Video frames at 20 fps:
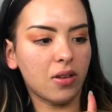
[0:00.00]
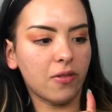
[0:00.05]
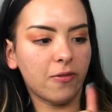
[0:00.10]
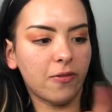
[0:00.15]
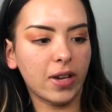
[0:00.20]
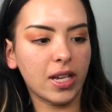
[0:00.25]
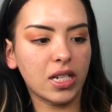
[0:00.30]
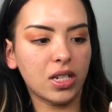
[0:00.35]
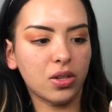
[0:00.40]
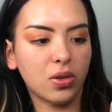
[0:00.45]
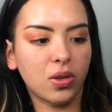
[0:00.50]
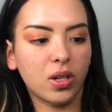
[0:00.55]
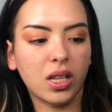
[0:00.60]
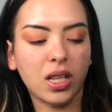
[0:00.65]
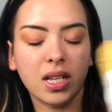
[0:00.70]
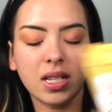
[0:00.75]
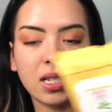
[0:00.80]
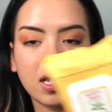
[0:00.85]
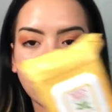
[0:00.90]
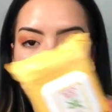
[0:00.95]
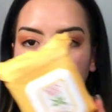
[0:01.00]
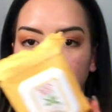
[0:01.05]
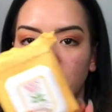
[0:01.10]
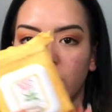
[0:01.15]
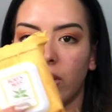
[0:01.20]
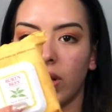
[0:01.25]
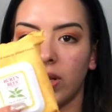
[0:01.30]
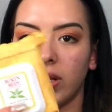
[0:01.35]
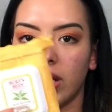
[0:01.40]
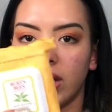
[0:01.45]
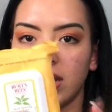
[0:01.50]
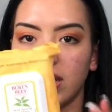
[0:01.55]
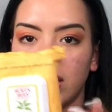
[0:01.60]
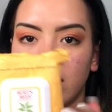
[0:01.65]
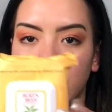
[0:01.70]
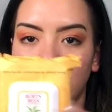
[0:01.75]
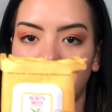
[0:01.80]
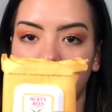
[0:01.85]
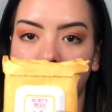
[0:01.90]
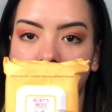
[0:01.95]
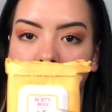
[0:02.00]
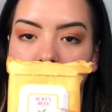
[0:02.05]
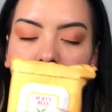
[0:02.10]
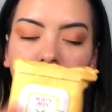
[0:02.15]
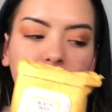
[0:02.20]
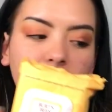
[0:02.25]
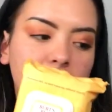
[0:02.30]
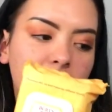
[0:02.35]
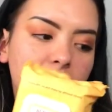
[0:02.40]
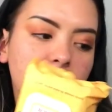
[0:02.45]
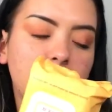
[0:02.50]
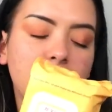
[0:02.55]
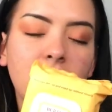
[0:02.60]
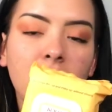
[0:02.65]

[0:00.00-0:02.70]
facial cleansing towelettes that look like this.